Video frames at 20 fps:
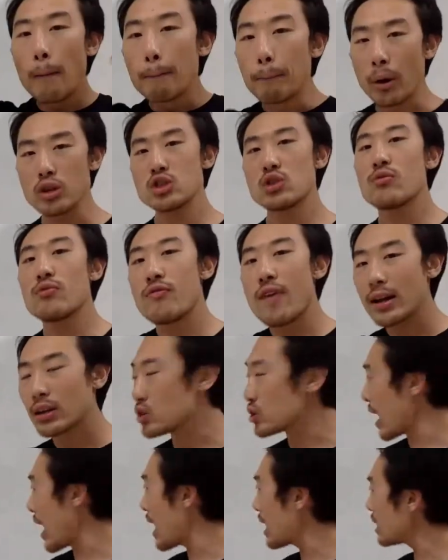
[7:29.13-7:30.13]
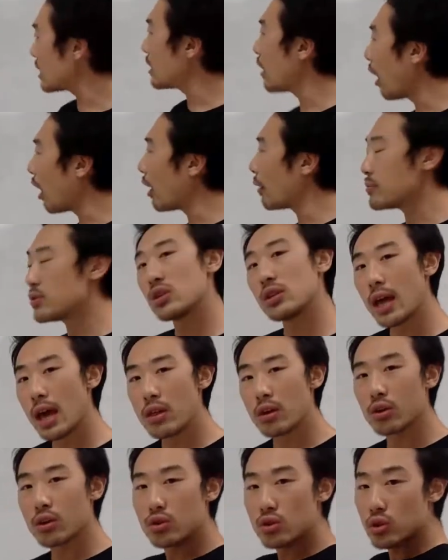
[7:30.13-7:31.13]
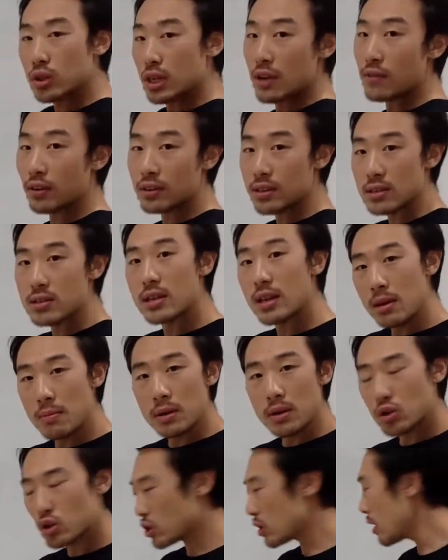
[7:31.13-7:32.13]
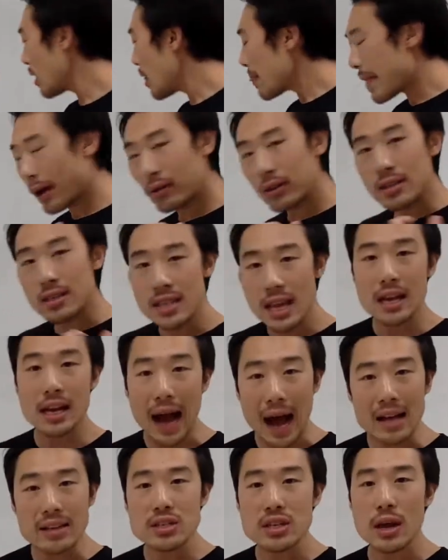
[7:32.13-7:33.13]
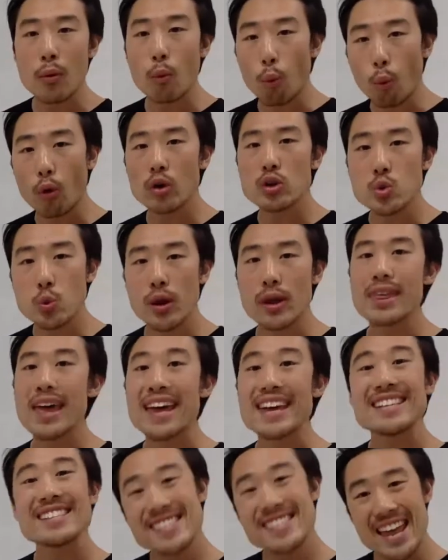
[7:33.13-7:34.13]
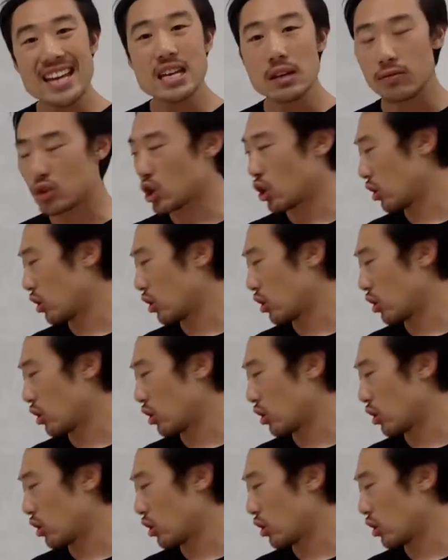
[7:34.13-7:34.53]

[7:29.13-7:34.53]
bunch of vectors added up together to give us this image. Now, the same concept works with a negative